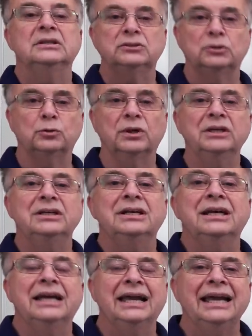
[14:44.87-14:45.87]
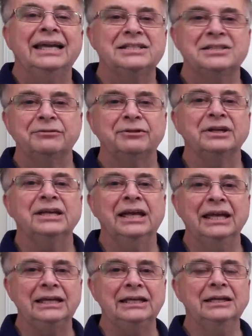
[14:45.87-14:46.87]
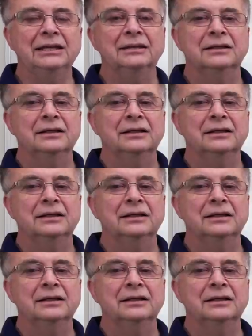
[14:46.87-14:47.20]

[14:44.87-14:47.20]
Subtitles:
to 1 in a different key,